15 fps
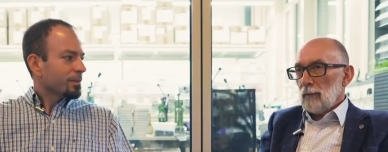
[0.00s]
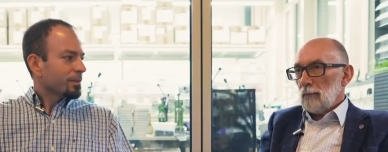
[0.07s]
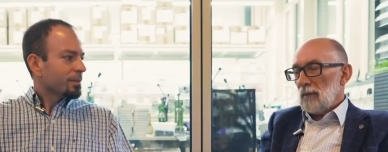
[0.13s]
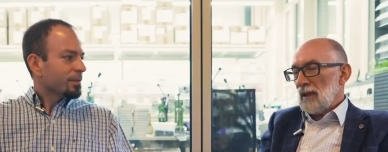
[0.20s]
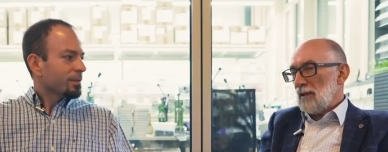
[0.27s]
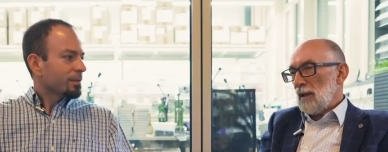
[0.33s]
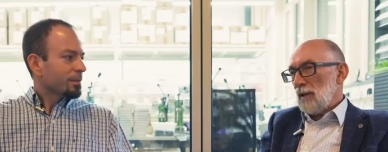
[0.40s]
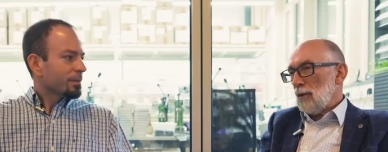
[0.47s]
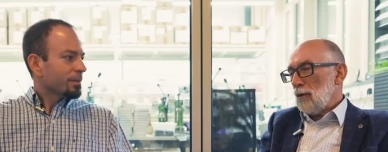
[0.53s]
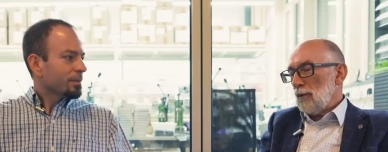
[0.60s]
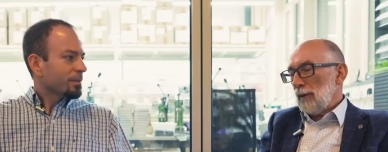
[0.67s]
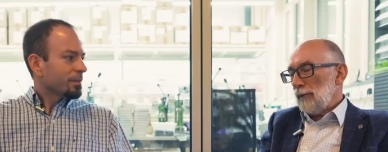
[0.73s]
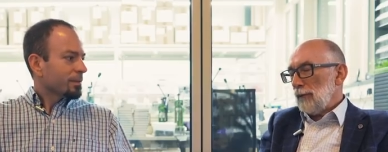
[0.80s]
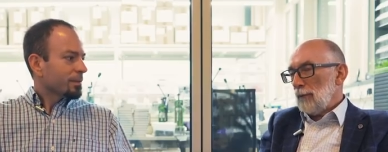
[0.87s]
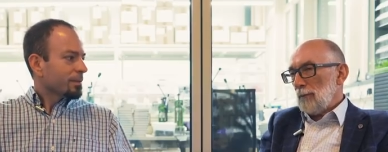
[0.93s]
Speaker 1: but then
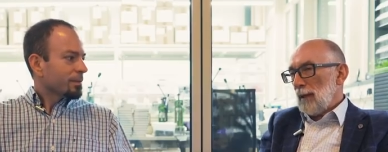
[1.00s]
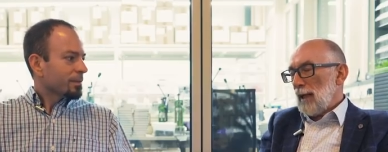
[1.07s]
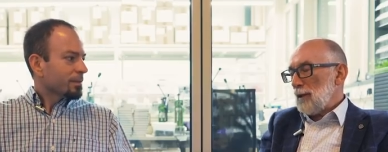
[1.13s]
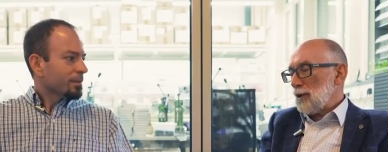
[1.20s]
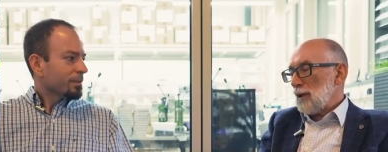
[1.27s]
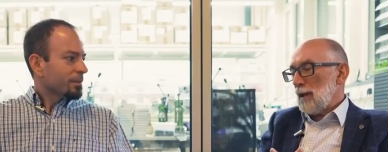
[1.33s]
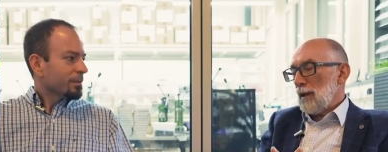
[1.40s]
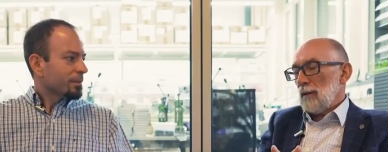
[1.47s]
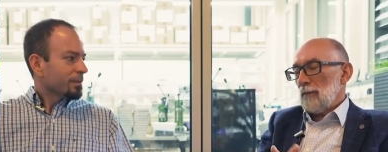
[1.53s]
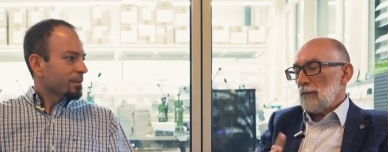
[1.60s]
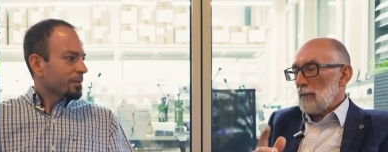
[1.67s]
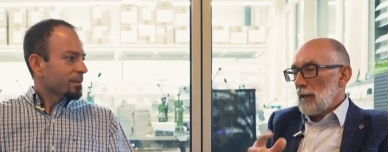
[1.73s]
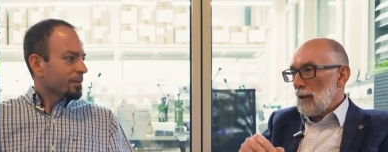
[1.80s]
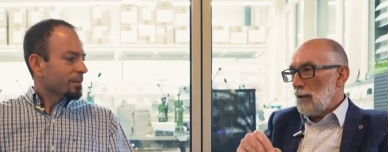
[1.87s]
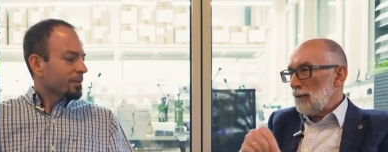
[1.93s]
only for pleasure
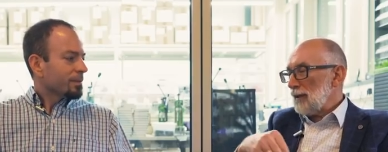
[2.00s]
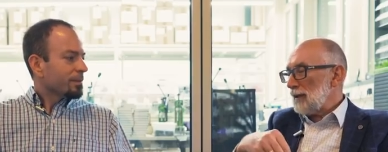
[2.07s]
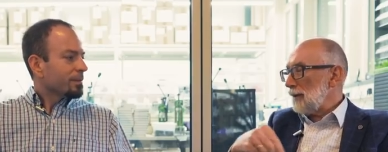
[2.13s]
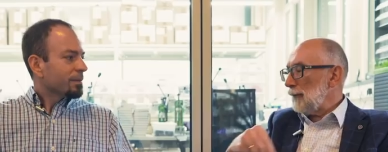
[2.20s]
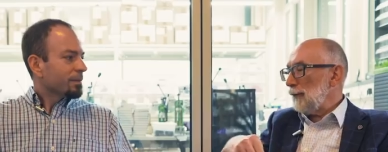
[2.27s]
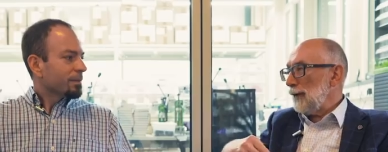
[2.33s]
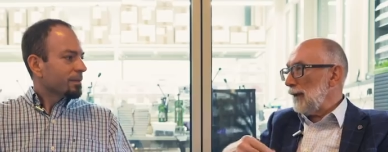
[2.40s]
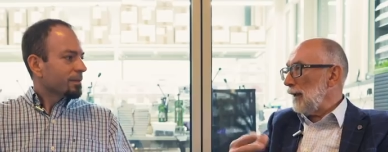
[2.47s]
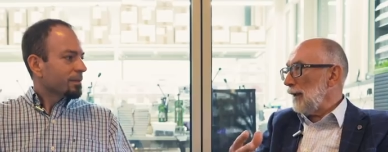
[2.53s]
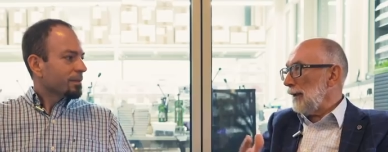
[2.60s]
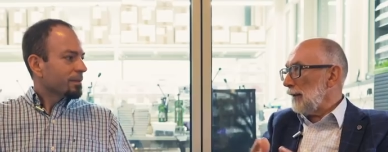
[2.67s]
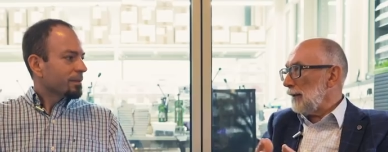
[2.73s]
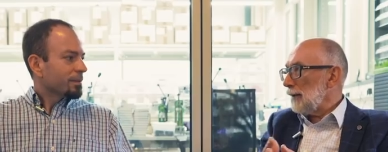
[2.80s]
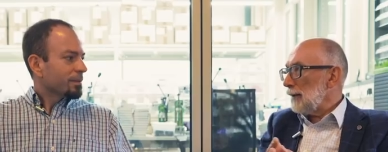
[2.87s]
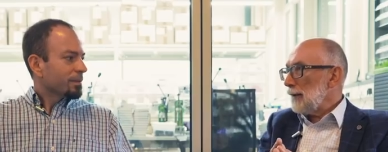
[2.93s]
and how is the
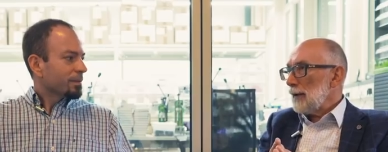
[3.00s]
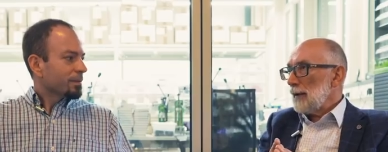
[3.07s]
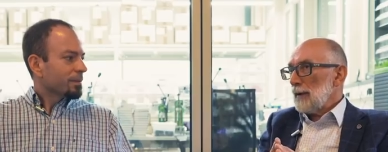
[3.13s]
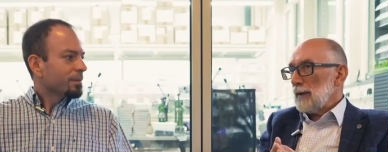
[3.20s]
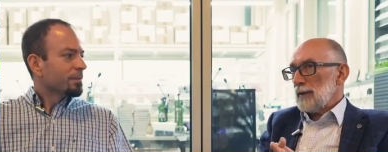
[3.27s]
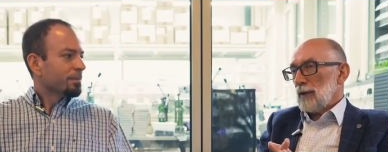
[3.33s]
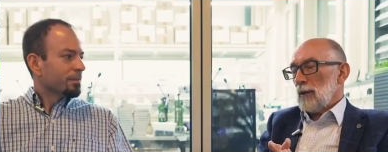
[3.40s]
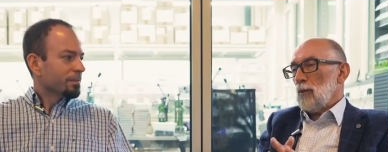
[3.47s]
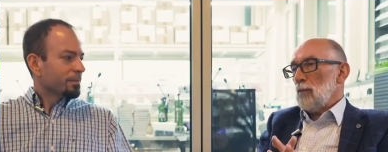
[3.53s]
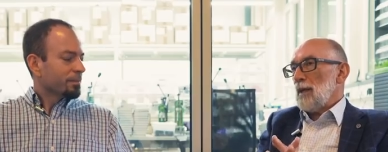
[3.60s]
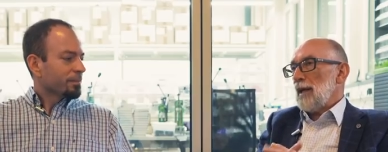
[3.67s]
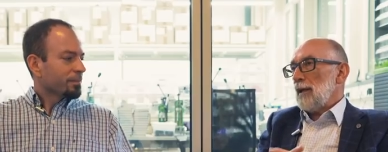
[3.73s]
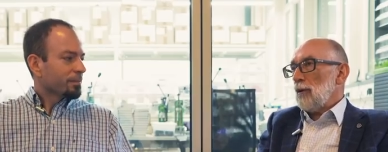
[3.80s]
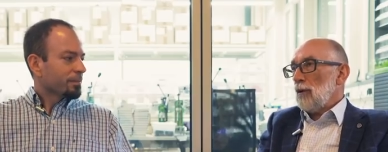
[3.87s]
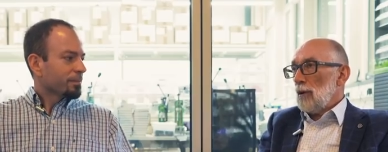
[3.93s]
feeling Mm-hmm. So
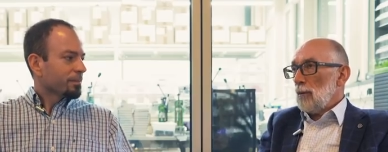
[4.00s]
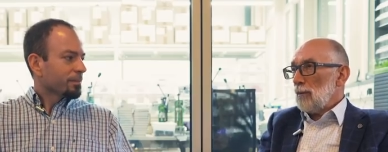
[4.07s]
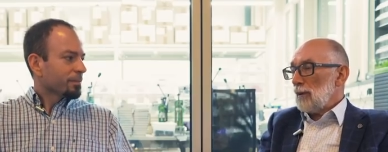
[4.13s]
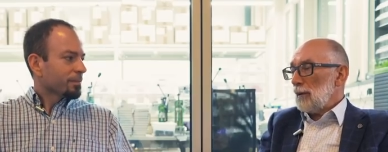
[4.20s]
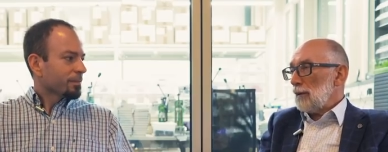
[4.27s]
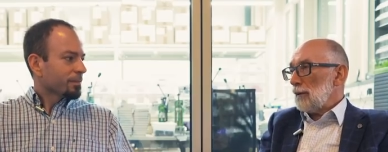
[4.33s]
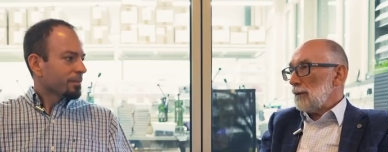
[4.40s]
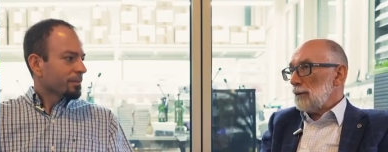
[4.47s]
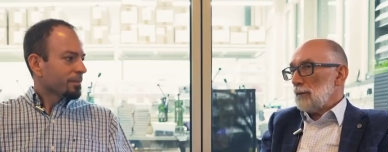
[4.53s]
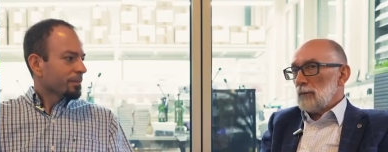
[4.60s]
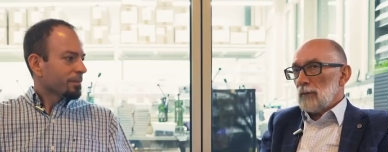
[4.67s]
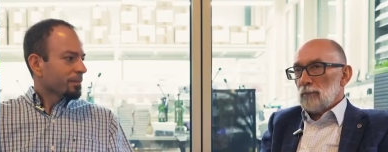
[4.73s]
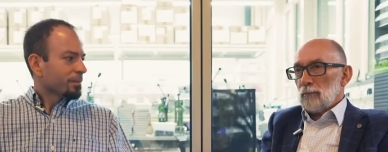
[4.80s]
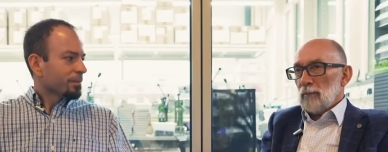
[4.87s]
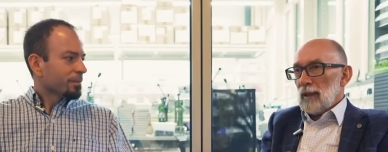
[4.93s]
my normal
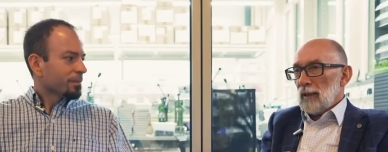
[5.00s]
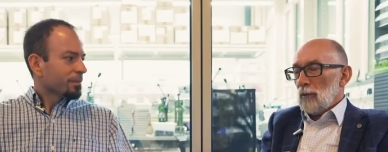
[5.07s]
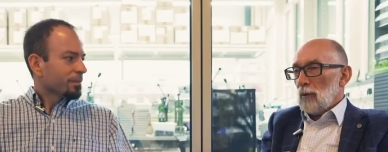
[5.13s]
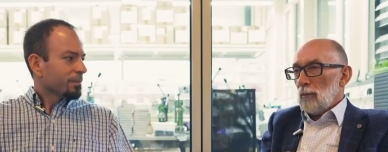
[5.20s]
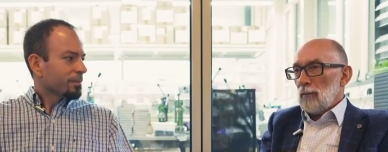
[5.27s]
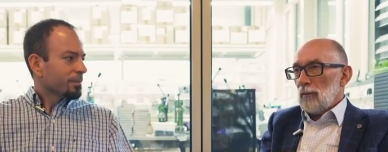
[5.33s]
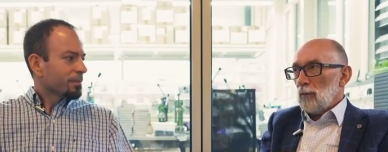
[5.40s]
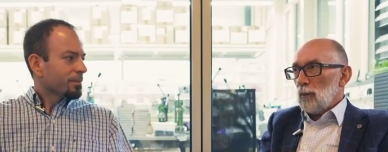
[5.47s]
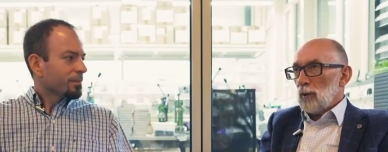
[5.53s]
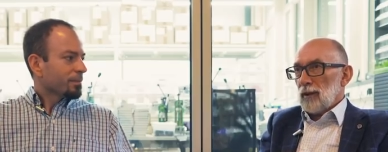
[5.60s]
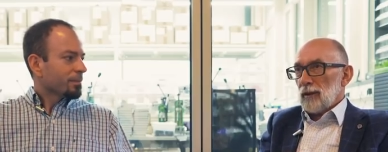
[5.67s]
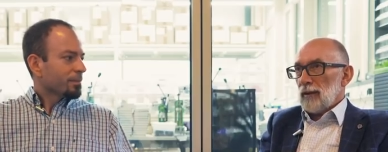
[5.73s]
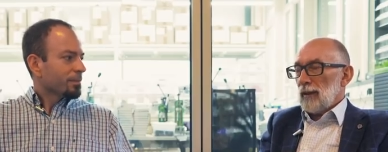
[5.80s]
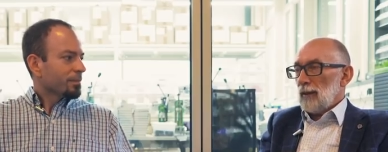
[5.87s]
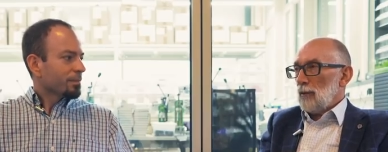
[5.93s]
my normal
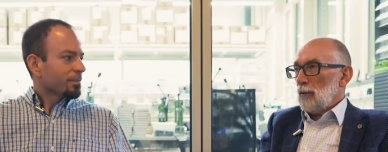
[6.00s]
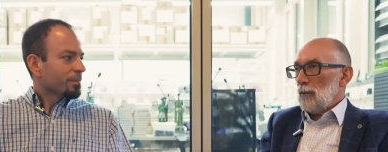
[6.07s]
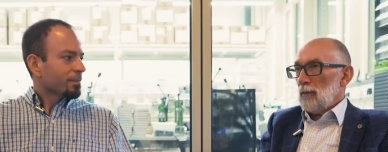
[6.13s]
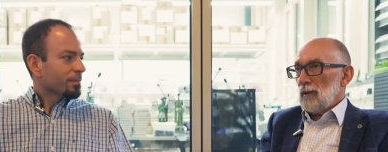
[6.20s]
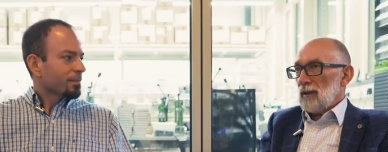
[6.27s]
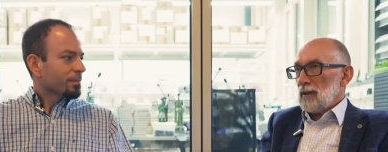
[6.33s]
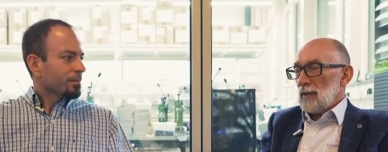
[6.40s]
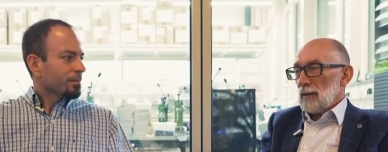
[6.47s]
work I do with